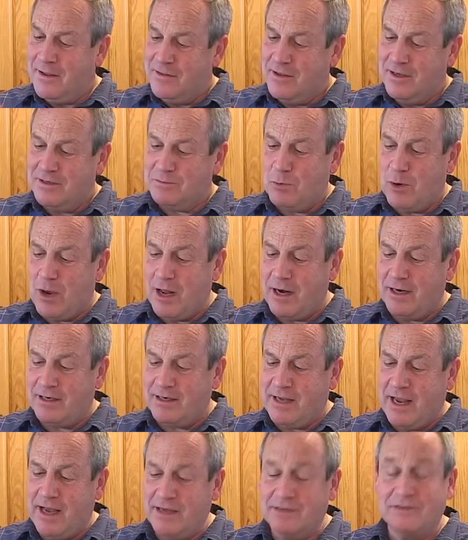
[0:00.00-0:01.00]
This
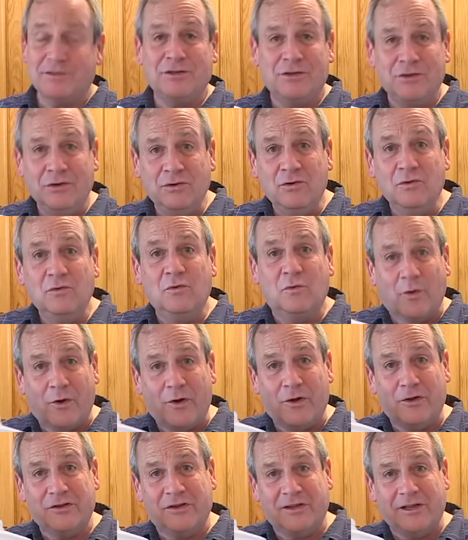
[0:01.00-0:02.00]
product has two
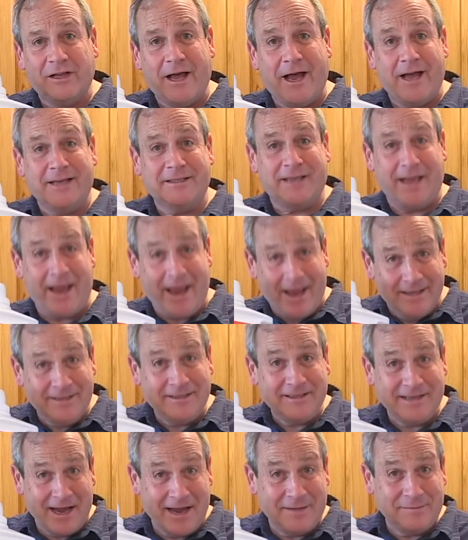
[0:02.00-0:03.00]
world-class
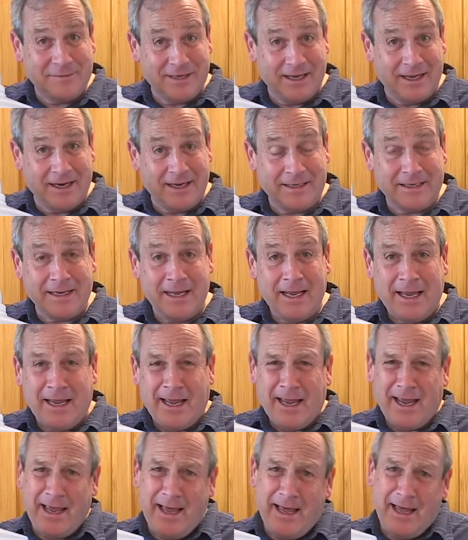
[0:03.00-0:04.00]
enzymes in it,
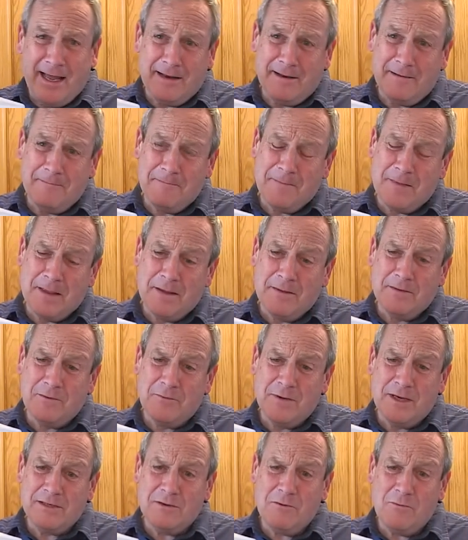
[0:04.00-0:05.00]
and
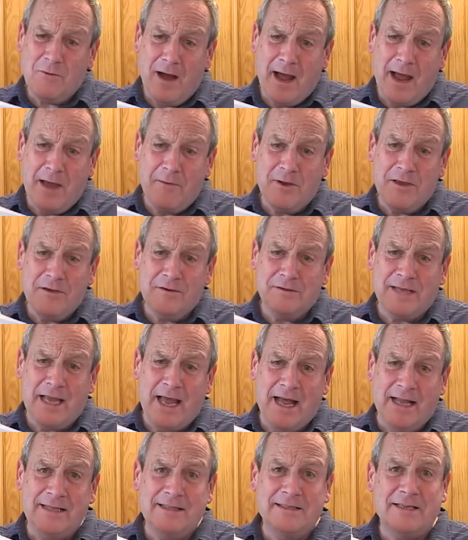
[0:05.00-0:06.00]
the reason why we use
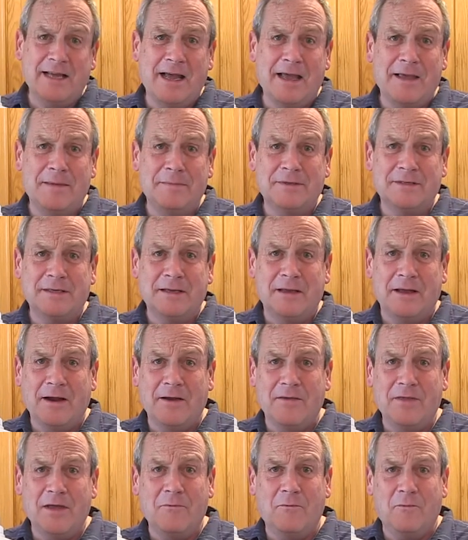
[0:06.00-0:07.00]
enzymes
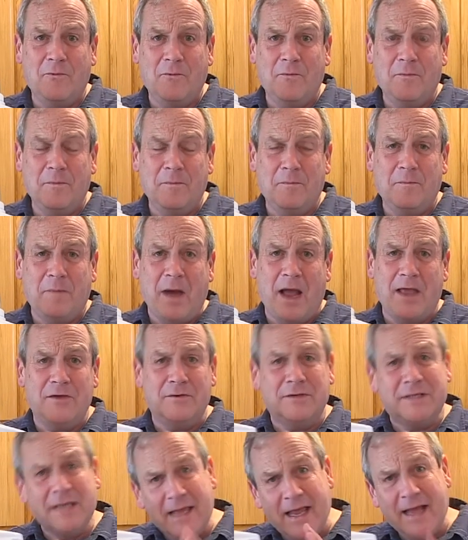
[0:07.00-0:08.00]
are that by
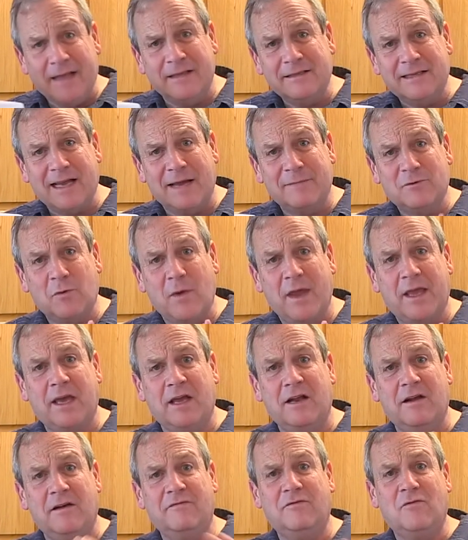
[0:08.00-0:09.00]
using enzymes, we
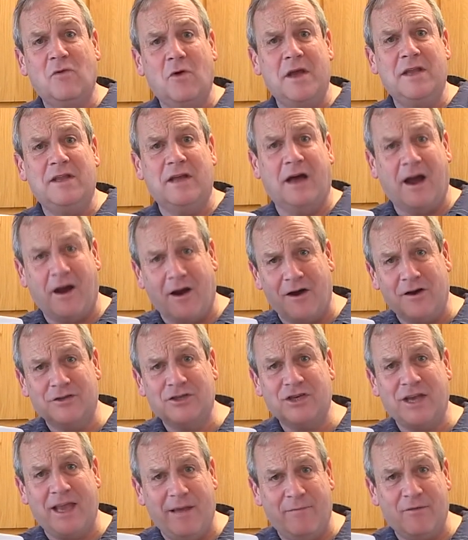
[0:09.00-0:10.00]
can avoid the
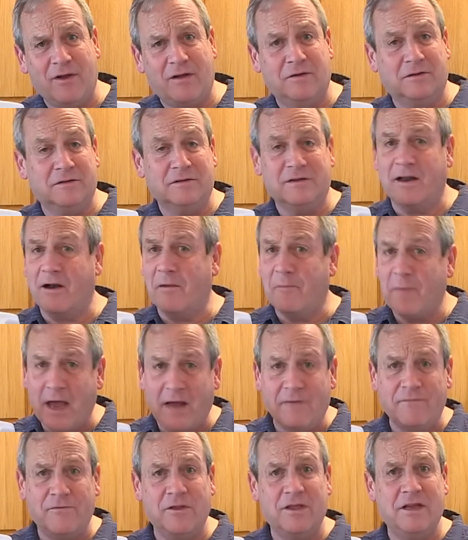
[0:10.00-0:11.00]
harsh chemicals that are
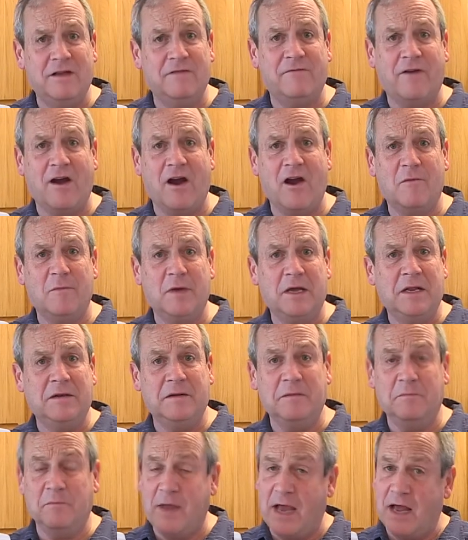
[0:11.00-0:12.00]
bad for the
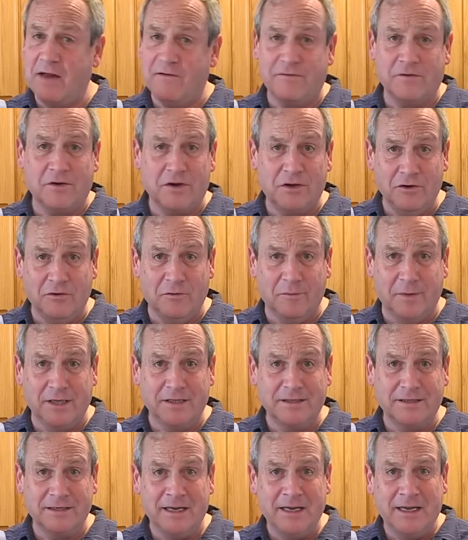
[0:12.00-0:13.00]
environment, bad for
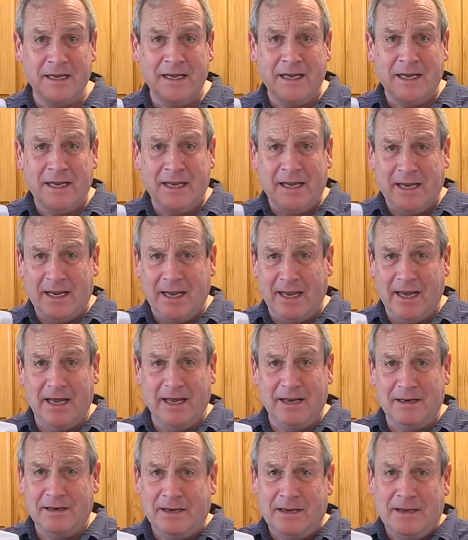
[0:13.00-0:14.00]
humans,
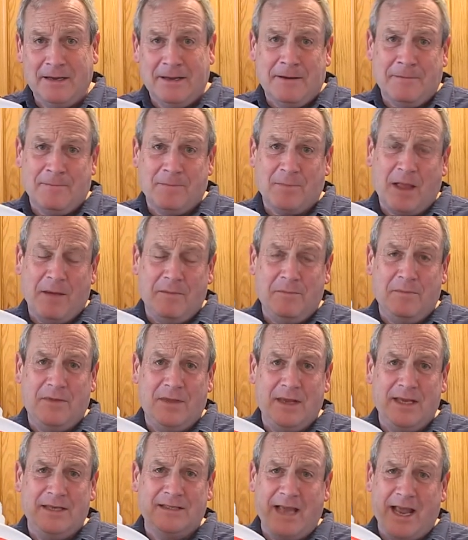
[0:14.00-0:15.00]
and
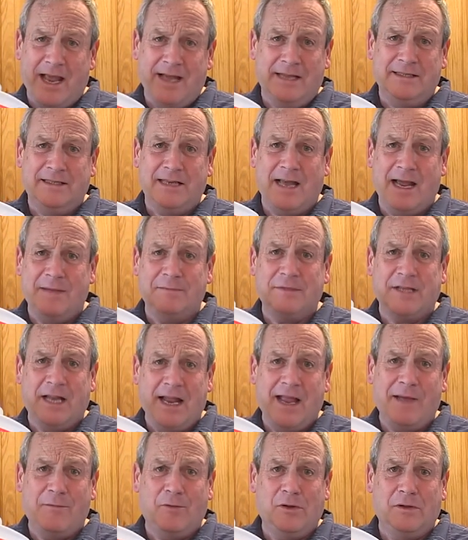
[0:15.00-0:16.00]
these enzymes
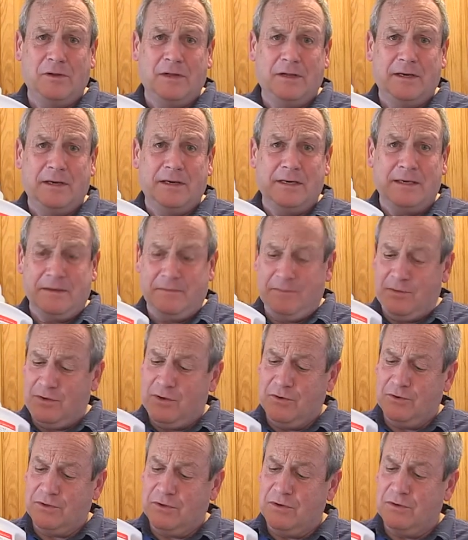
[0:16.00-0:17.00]
enable uh,
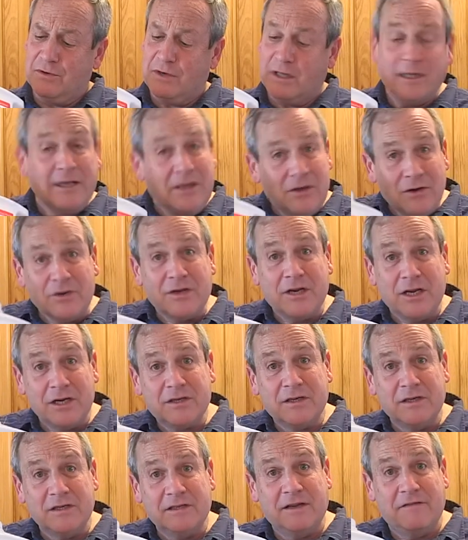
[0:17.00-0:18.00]
you to clean your
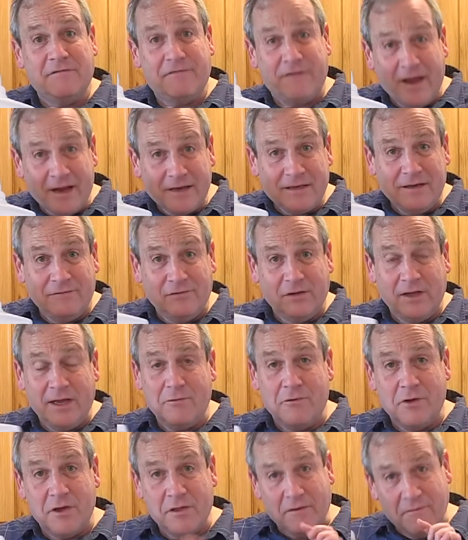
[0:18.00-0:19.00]
dishes
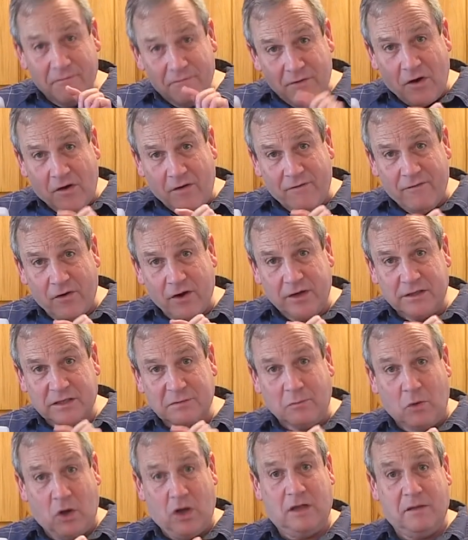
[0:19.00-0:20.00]
effectively with a very, very
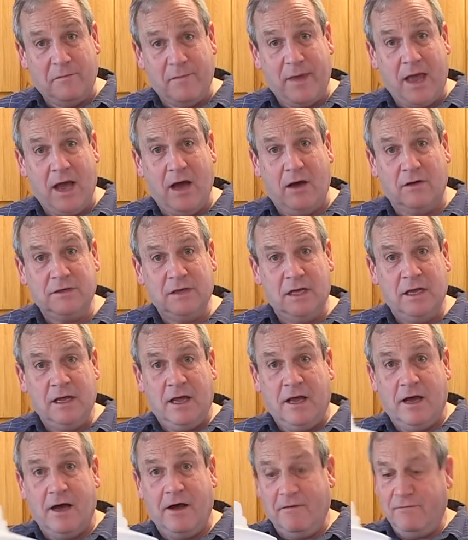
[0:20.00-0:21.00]
small amount
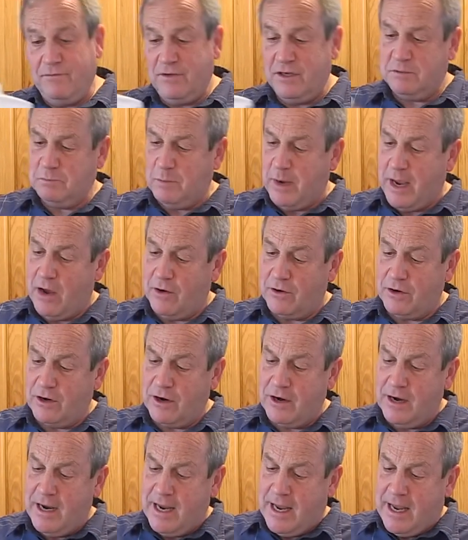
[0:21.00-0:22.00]
of this
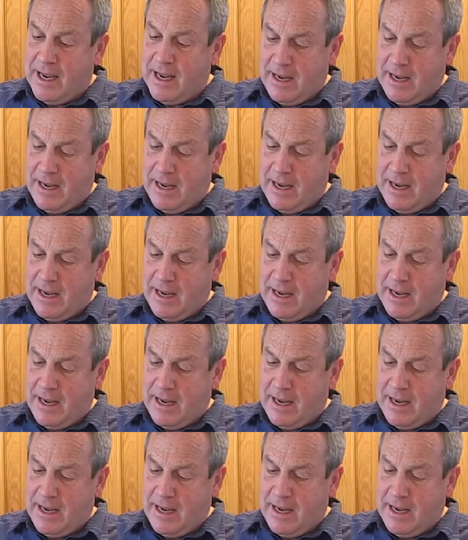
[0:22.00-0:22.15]
powder.